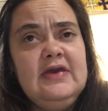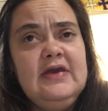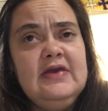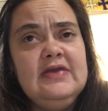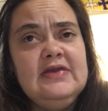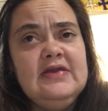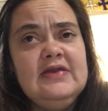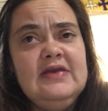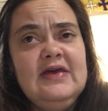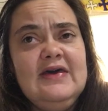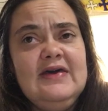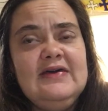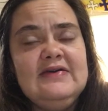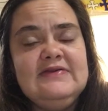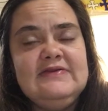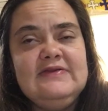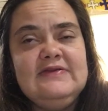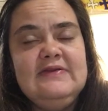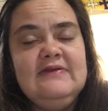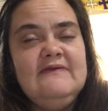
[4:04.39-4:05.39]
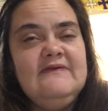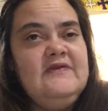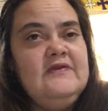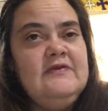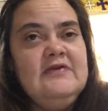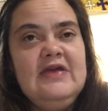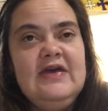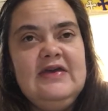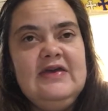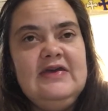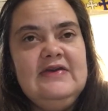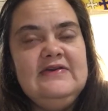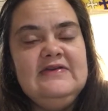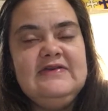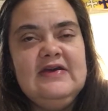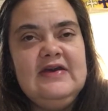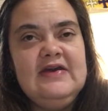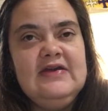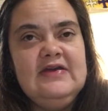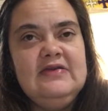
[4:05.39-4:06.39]
in the last few days,
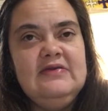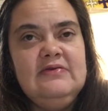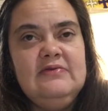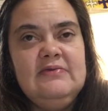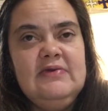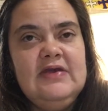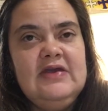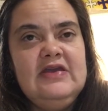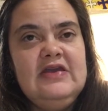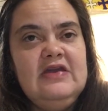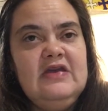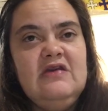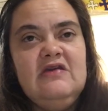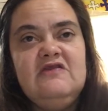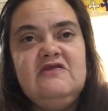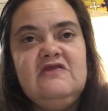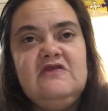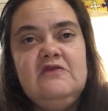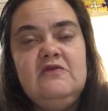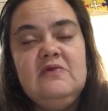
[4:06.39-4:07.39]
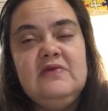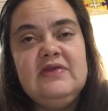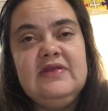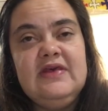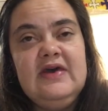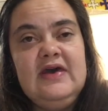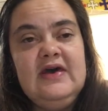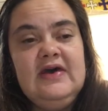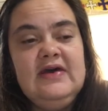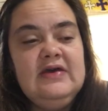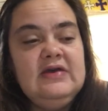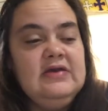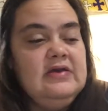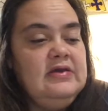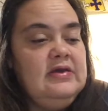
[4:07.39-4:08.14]
had any issue with that.